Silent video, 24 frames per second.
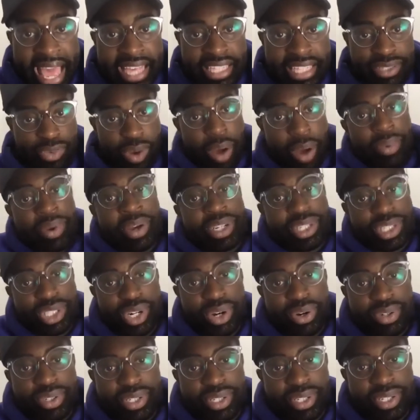while we're in
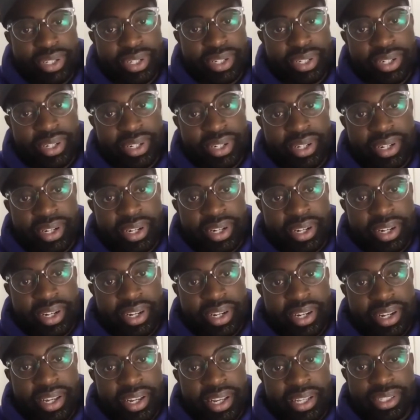church.
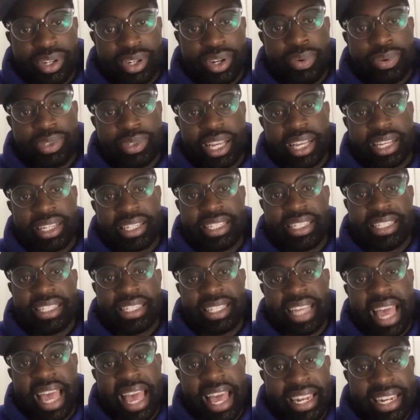And so it was like a
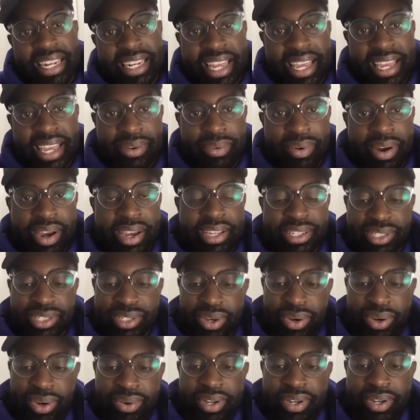sad day, right?
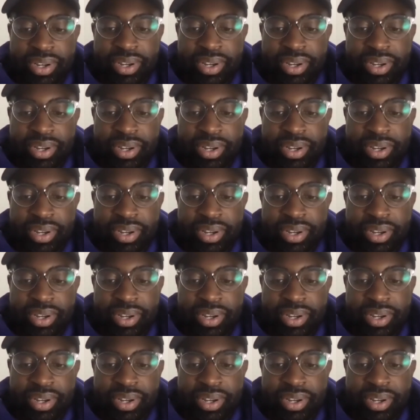So